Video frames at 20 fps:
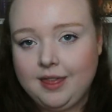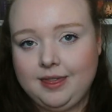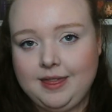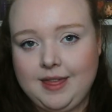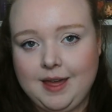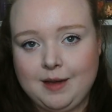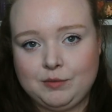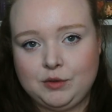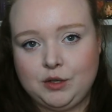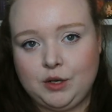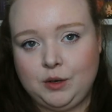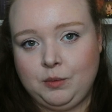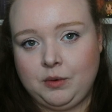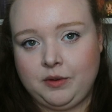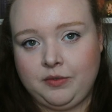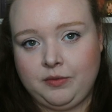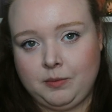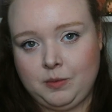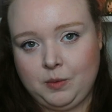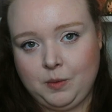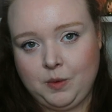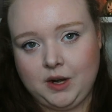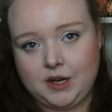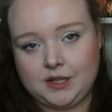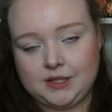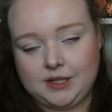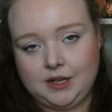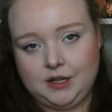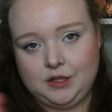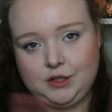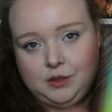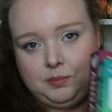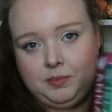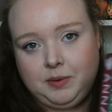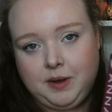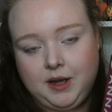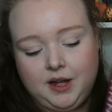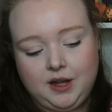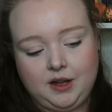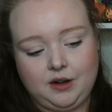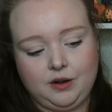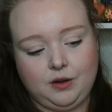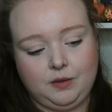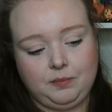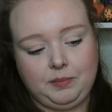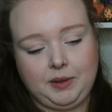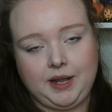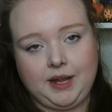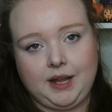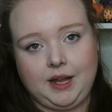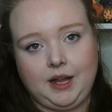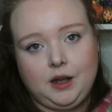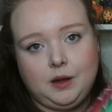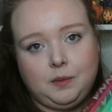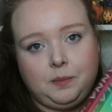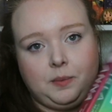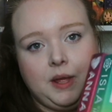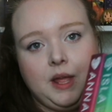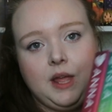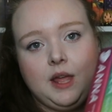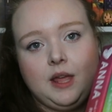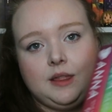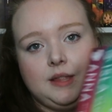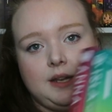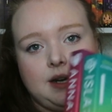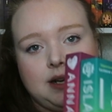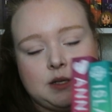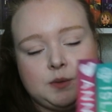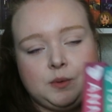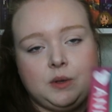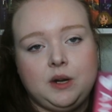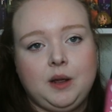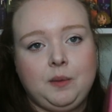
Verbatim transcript: Them two were from the Works, and I do plan on picking up the next one.